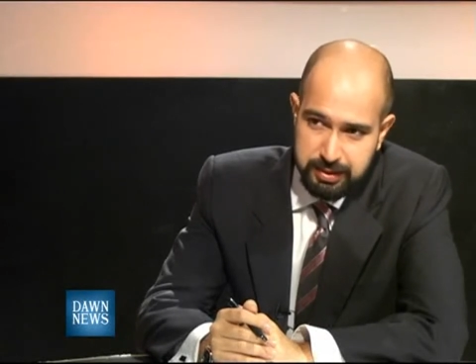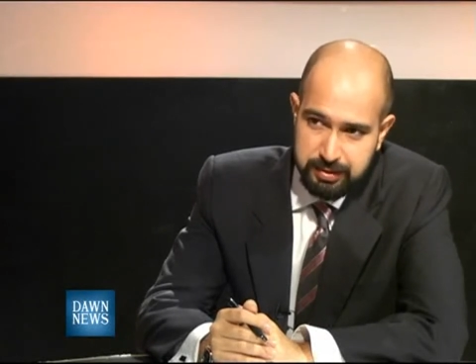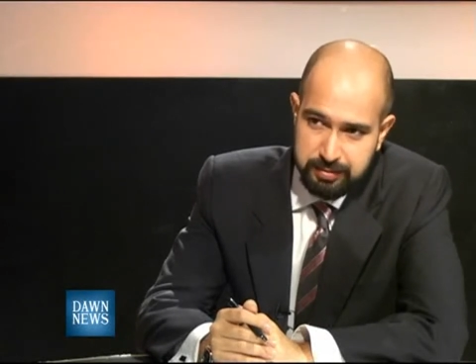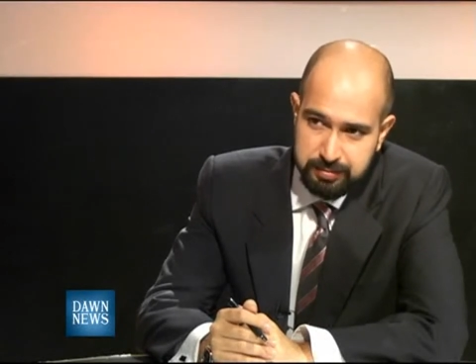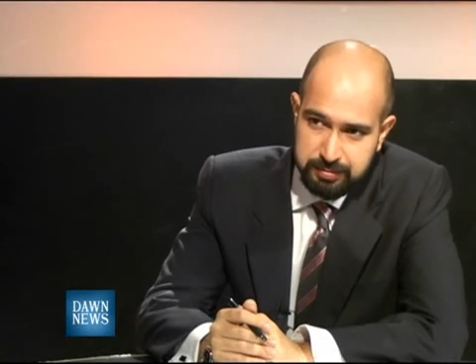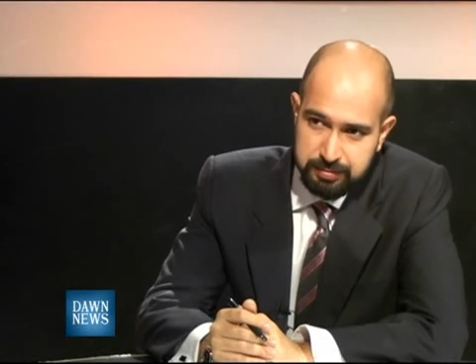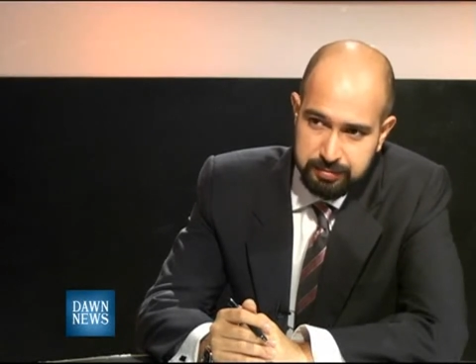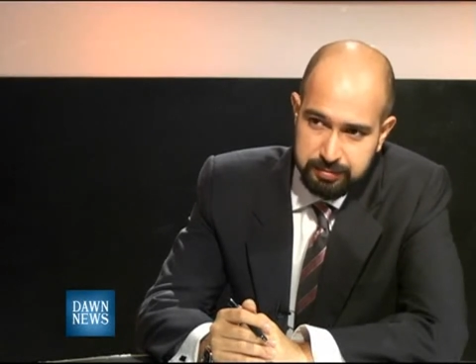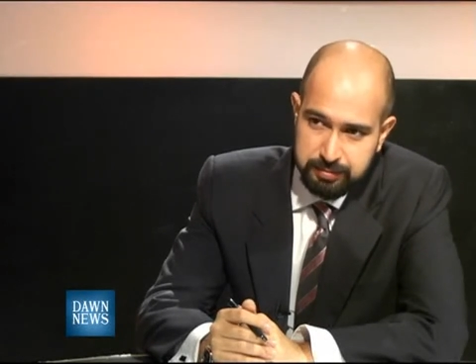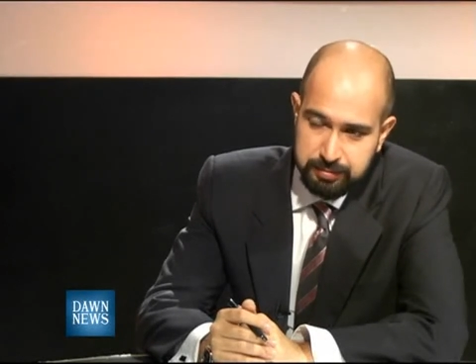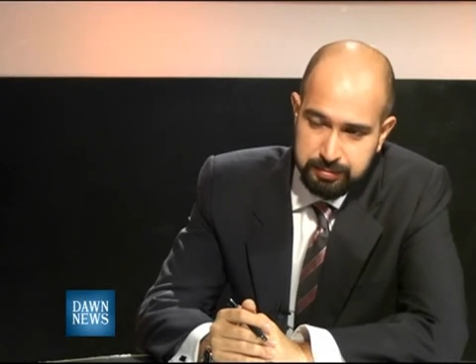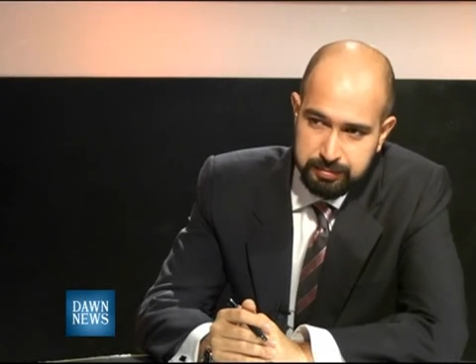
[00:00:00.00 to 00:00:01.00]
Yes.
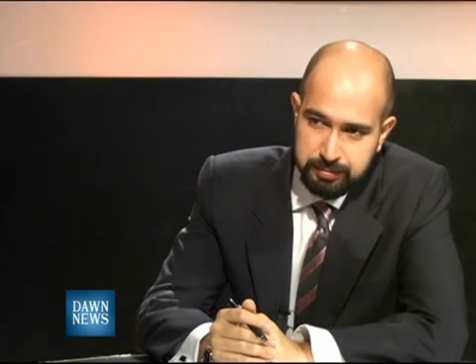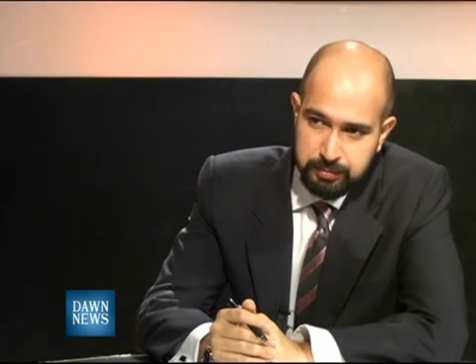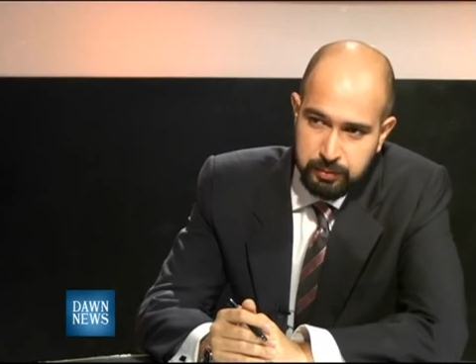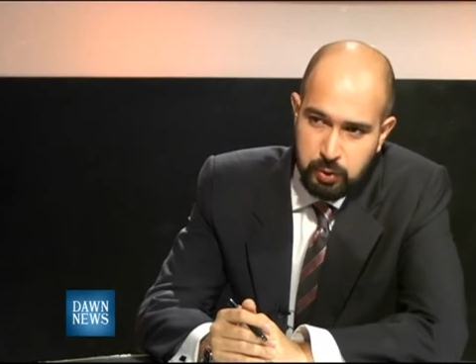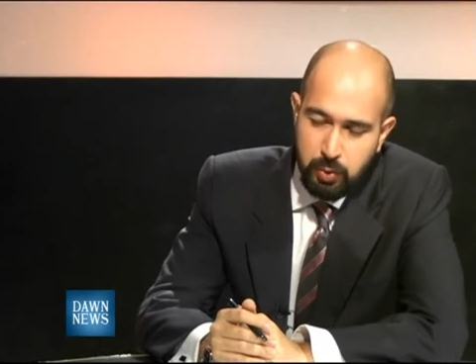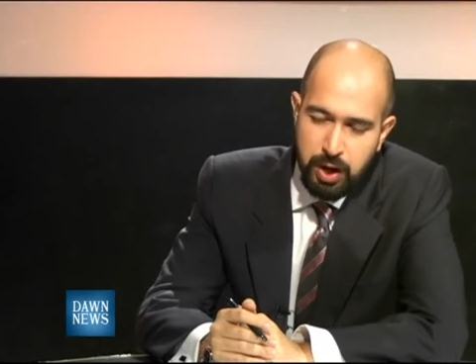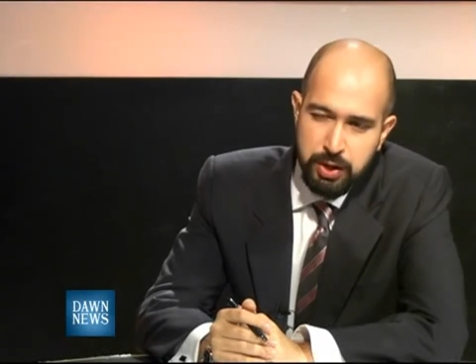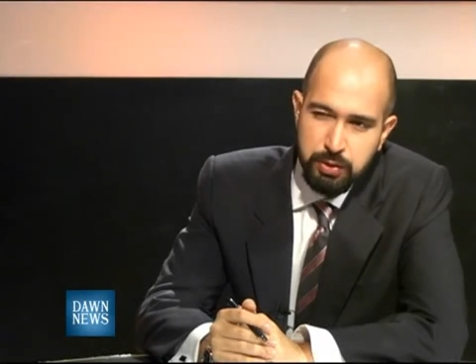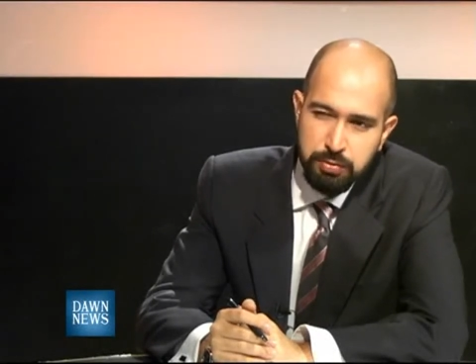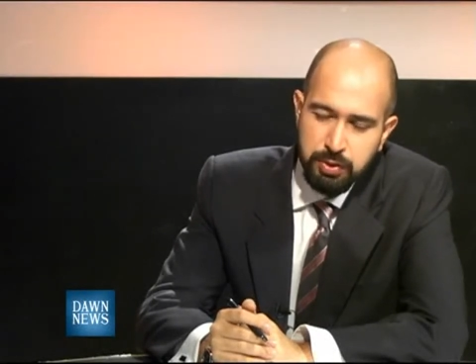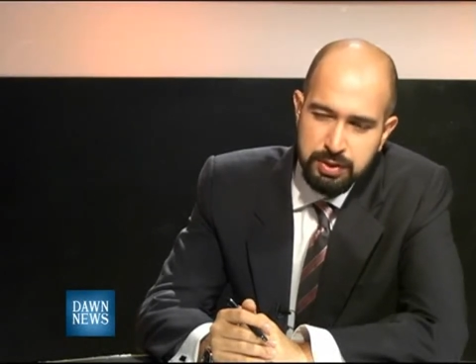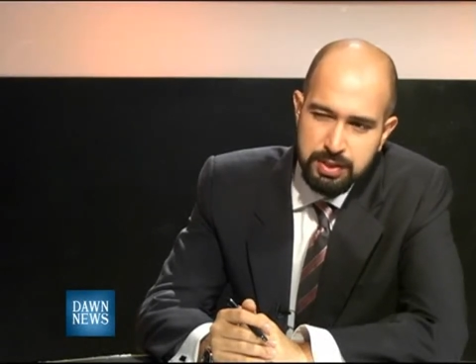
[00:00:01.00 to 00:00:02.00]
Why are you
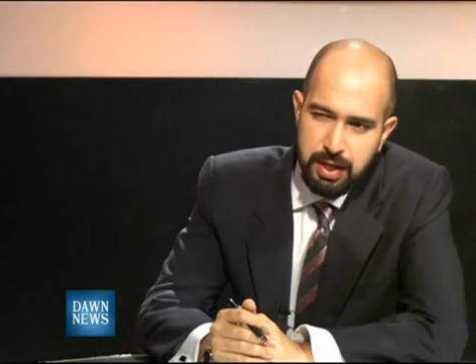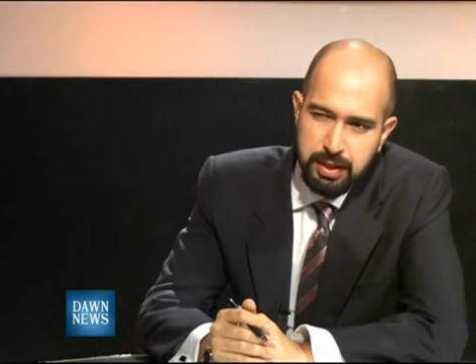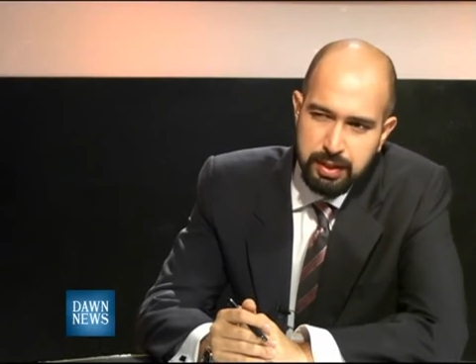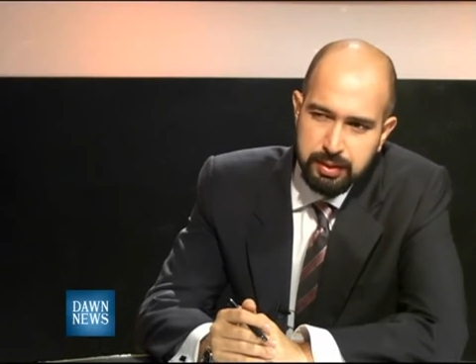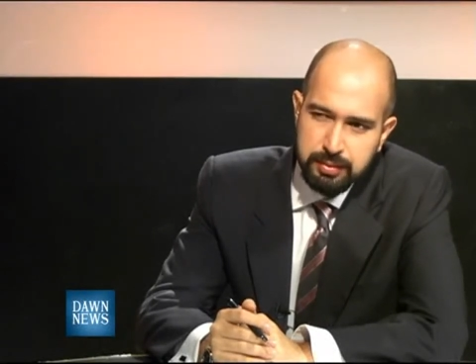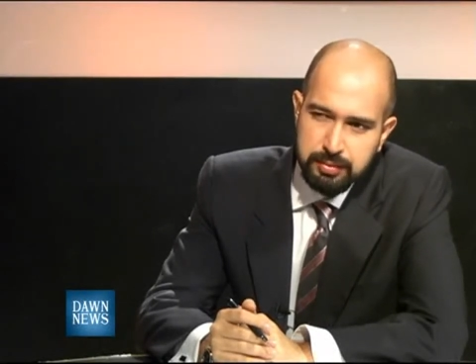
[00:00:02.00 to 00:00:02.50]
for the signing?